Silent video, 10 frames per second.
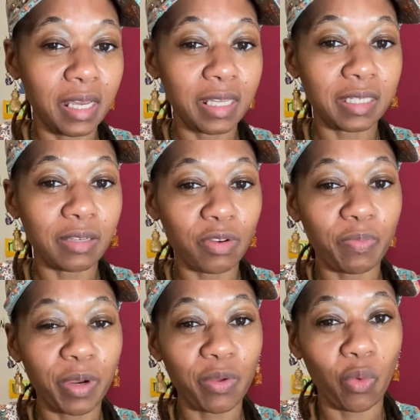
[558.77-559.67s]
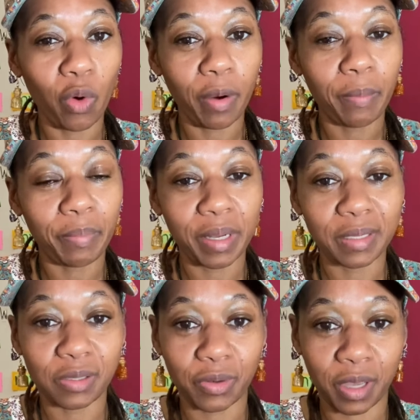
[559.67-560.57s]
It's still pretty warm, but it's
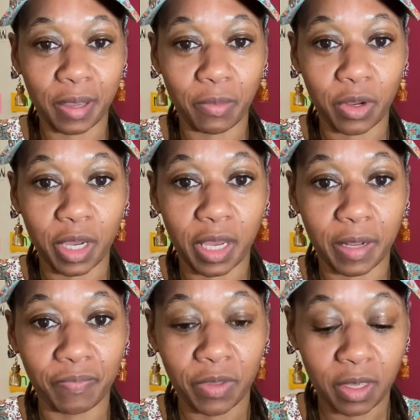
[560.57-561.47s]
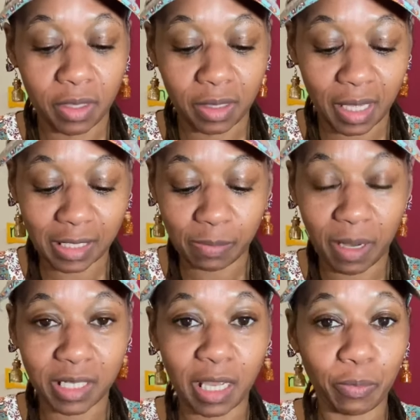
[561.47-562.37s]
okay. I'm gonna cut it. That's about
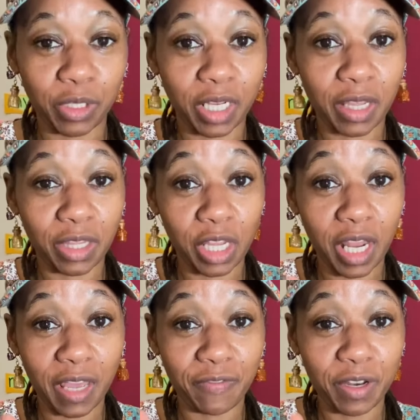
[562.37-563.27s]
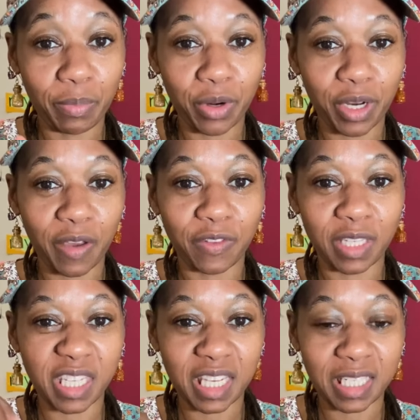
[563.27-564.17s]
it. I put the knife in, a butter knife to
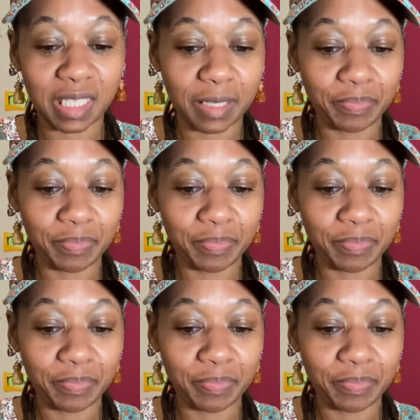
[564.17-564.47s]
test it.